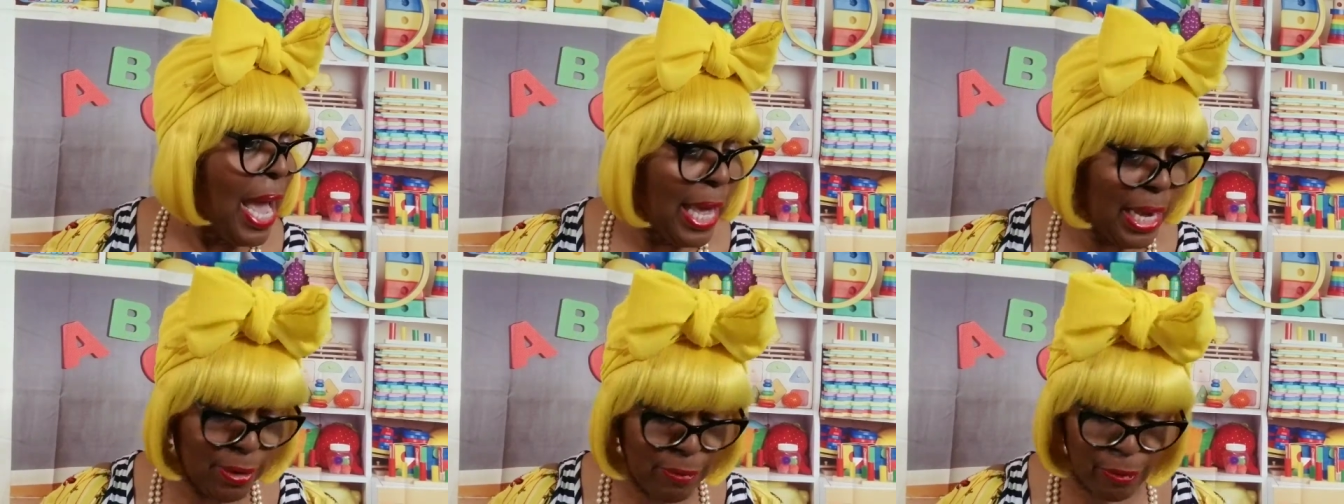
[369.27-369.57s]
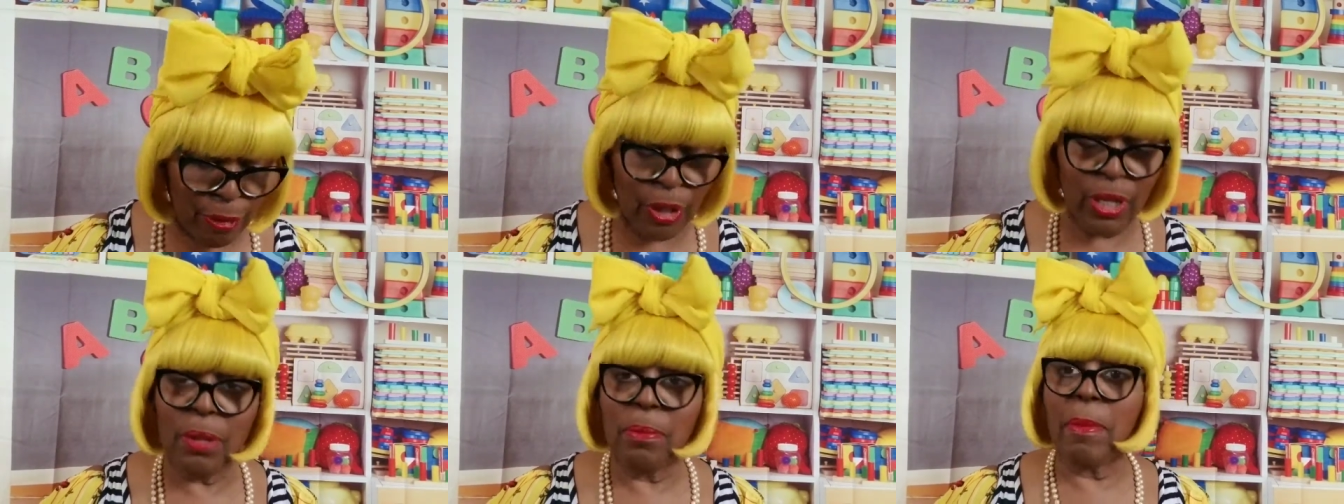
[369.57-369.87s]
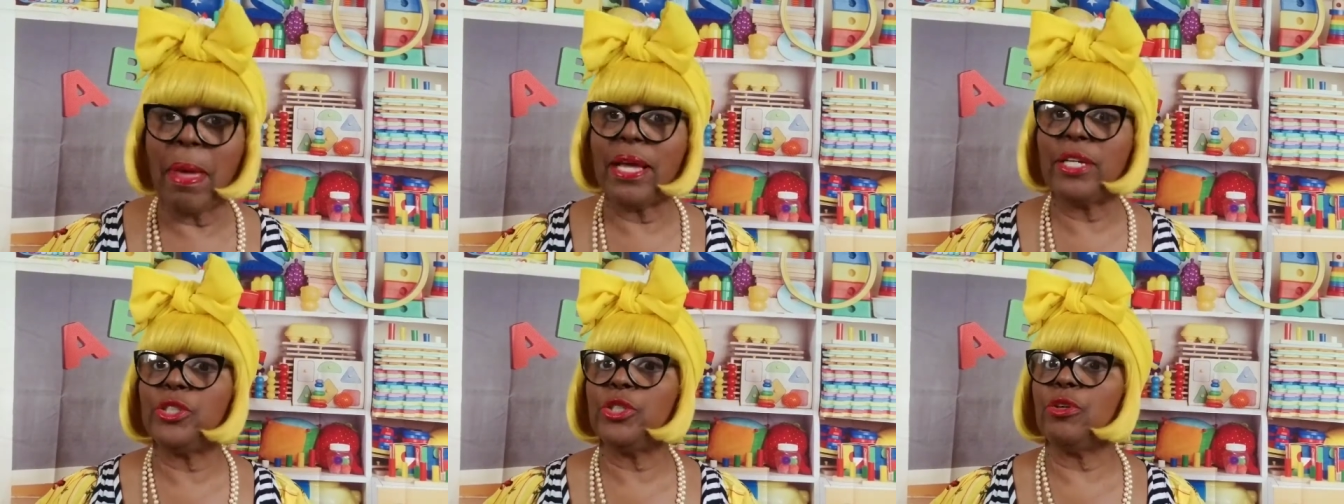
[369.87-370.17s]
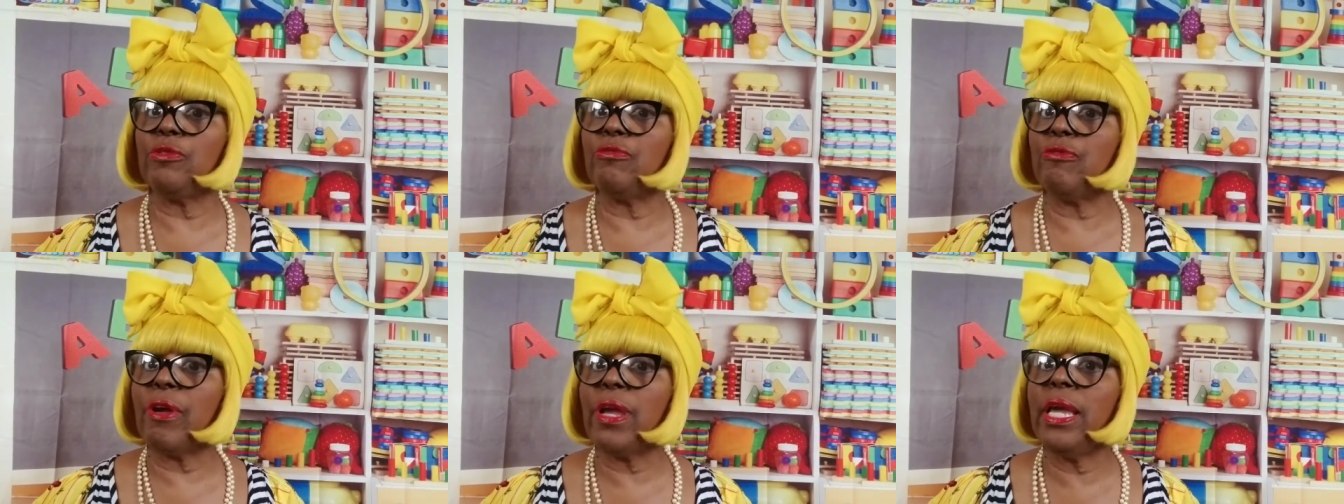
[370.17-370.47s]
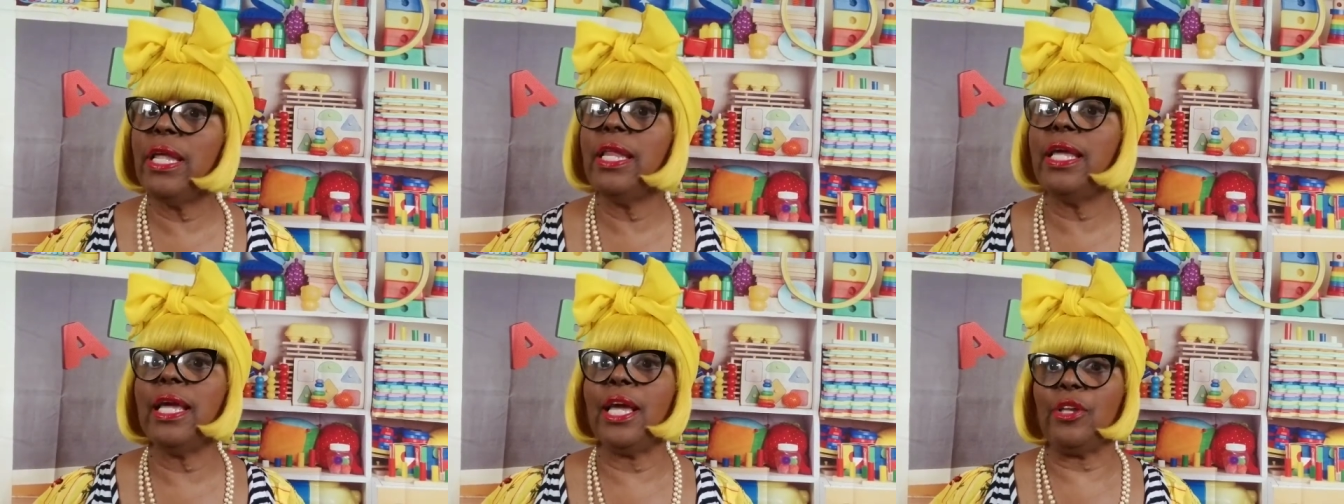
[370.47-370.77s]
and it really makes your
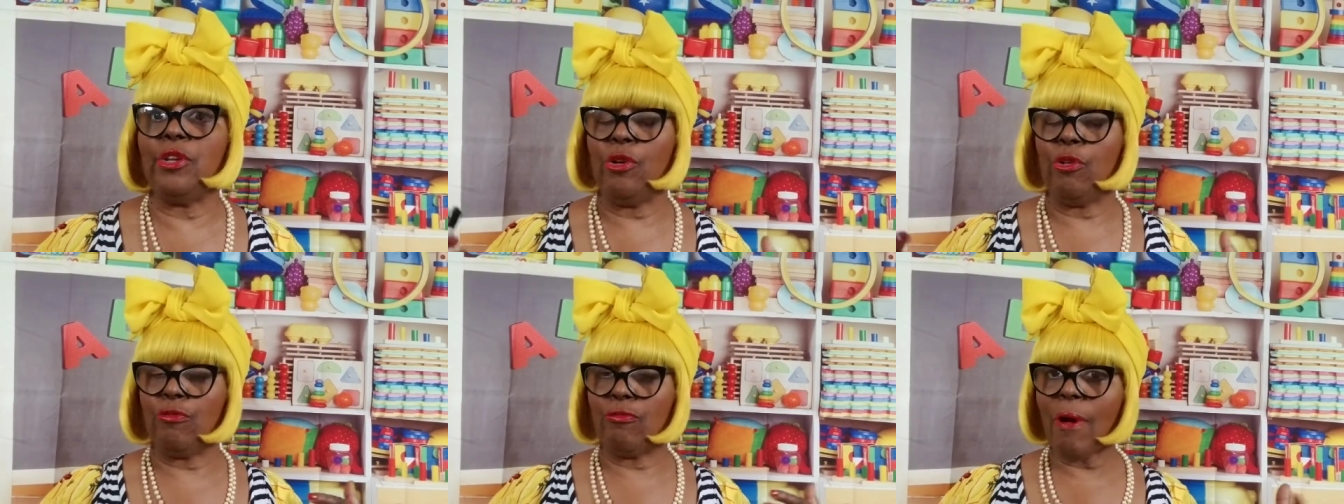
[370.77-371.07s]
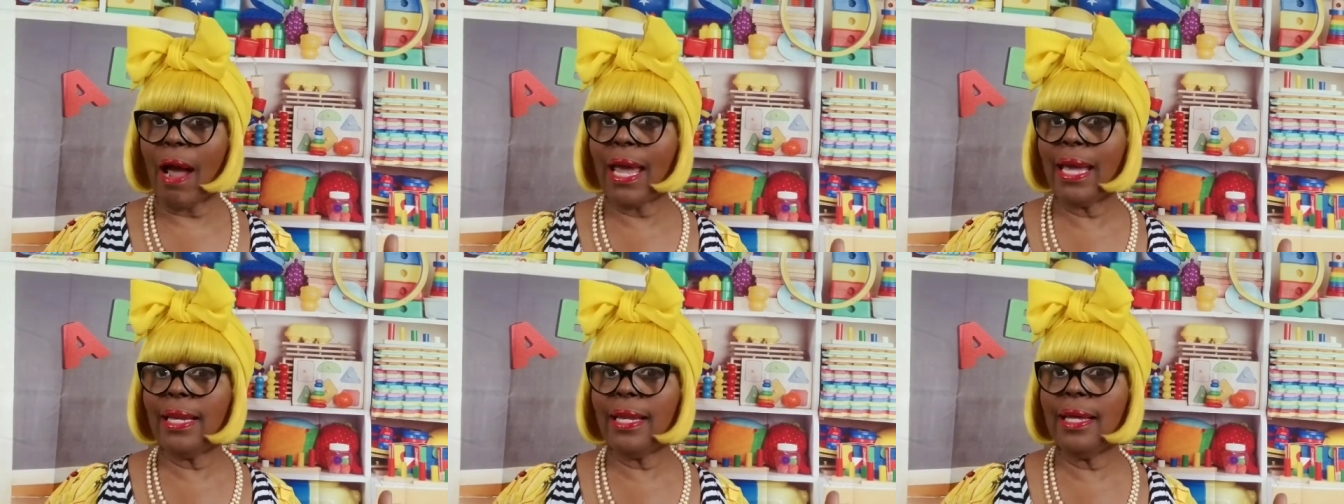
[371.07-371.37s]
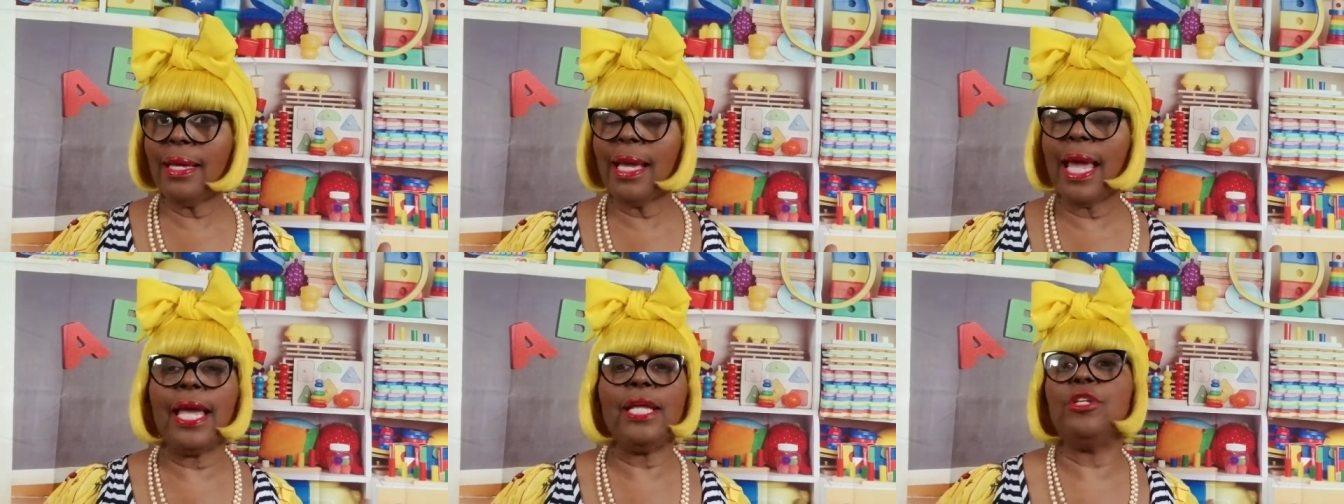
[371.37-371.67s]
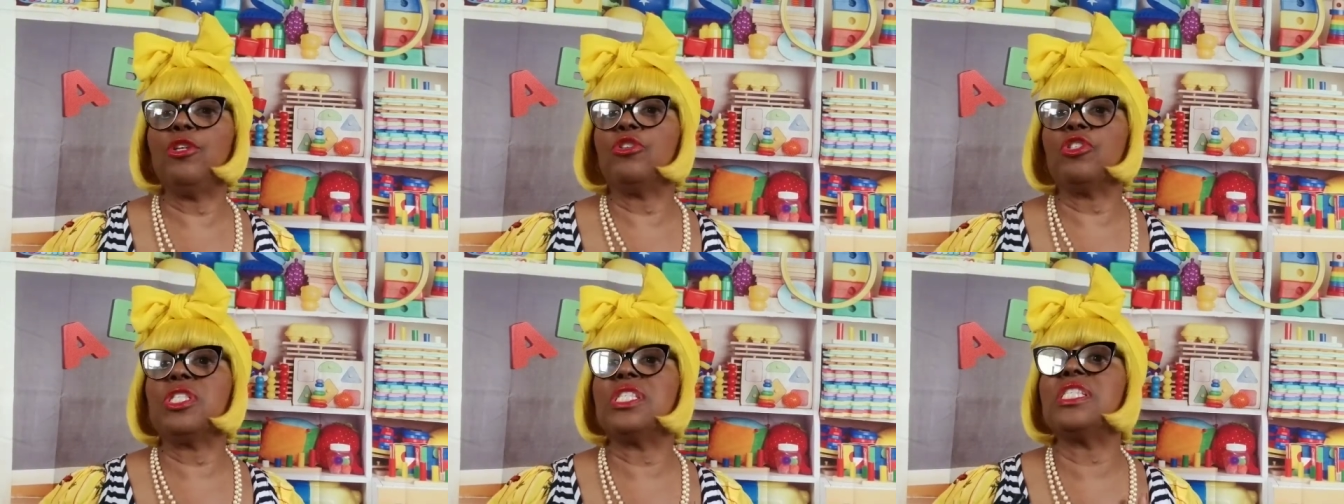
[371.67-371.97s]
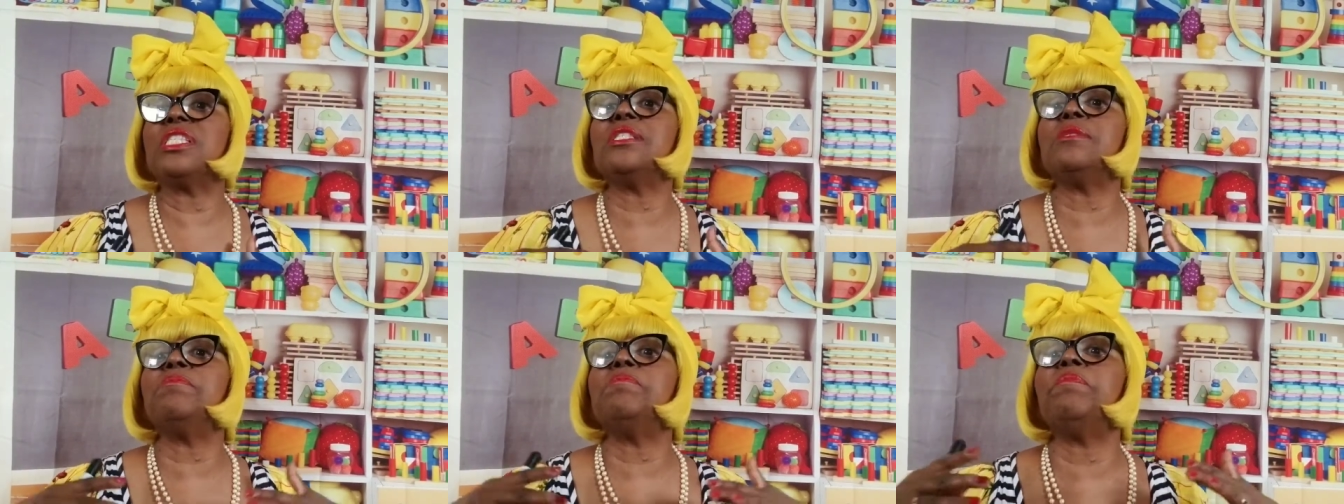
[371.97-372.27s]
reading and your writing and your
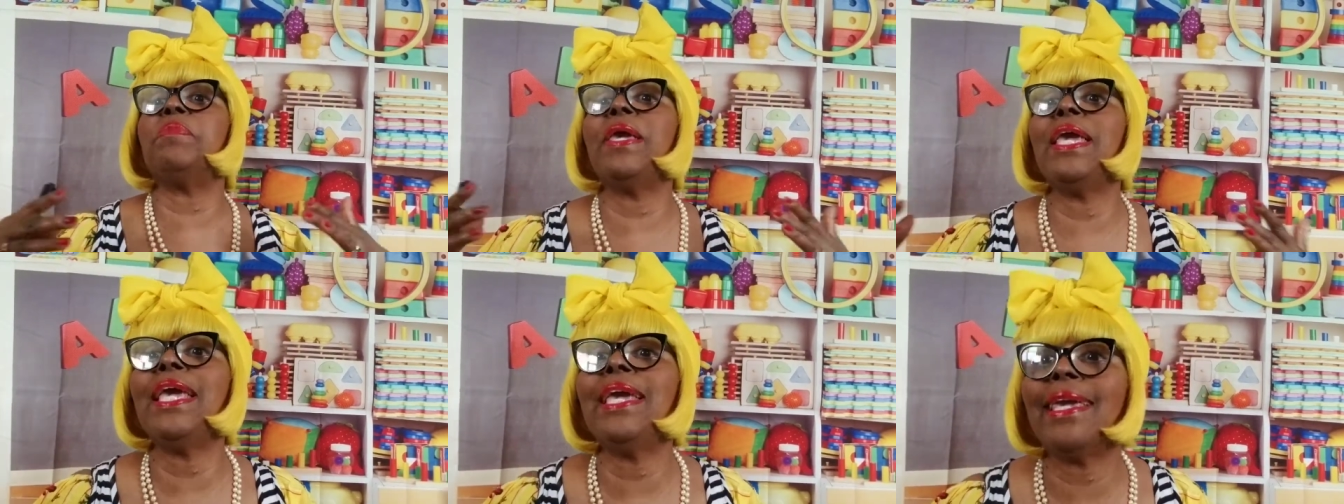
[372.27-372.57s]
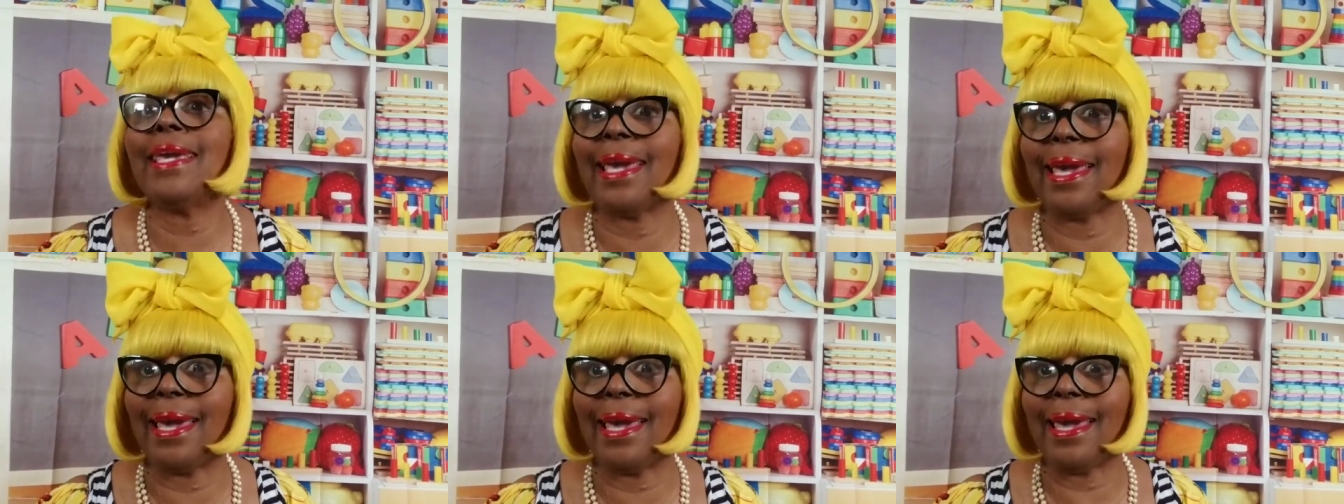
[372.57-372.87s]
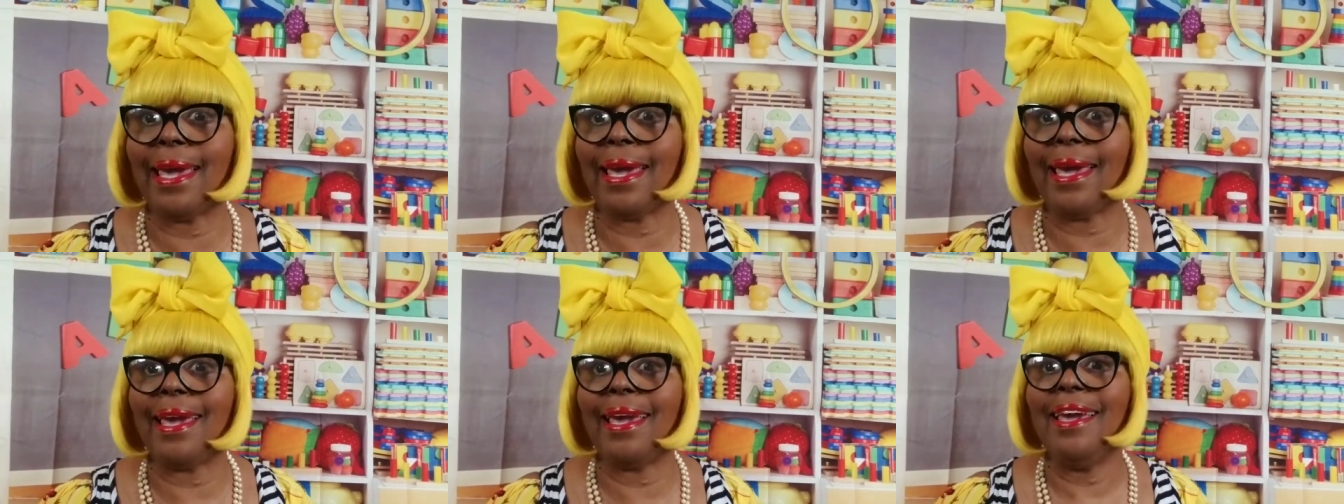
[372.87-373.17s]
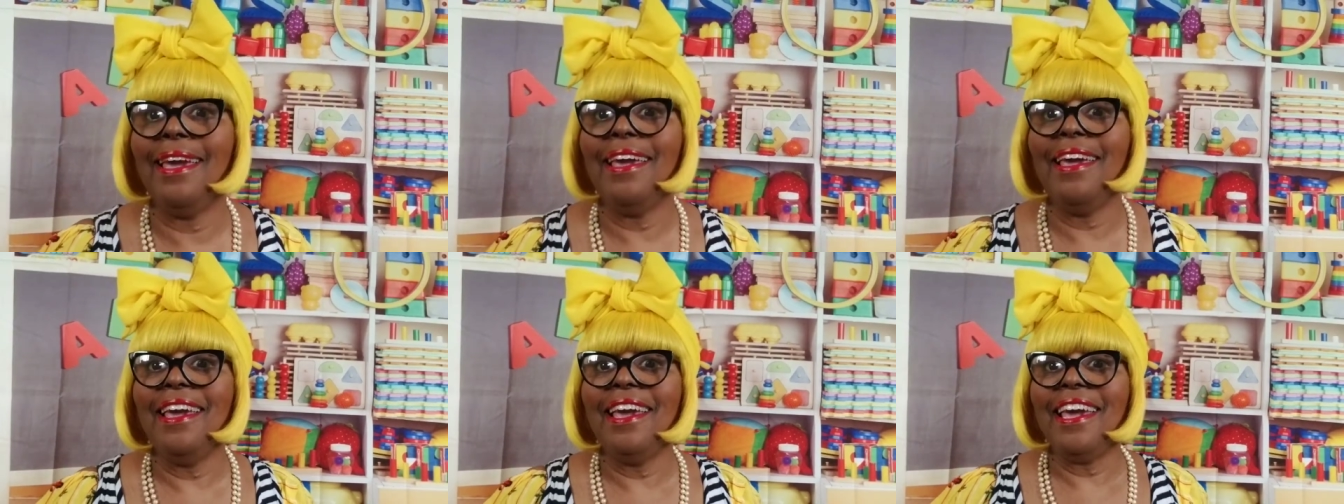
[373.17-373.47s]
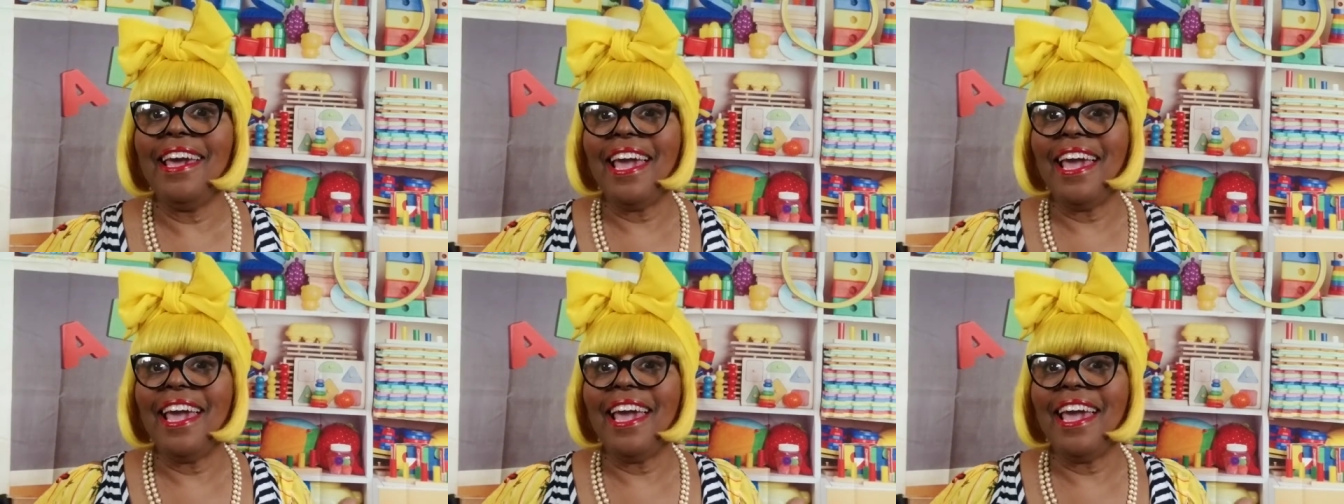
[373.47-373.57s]
speaking